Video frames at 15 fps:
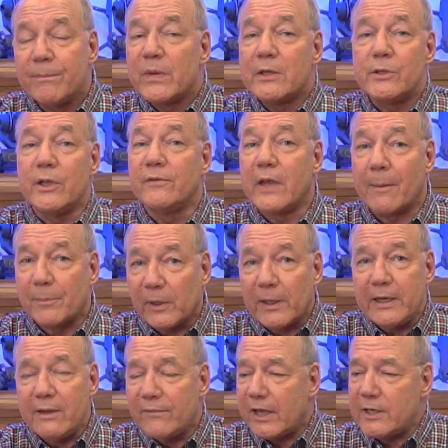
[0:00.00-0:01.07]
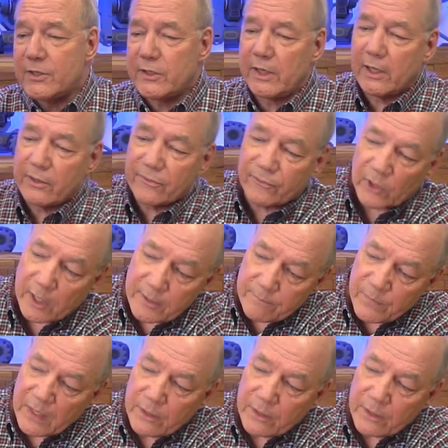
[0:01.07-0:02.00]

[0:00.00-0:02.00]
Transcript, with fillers: So you've got plenty of AC on the front.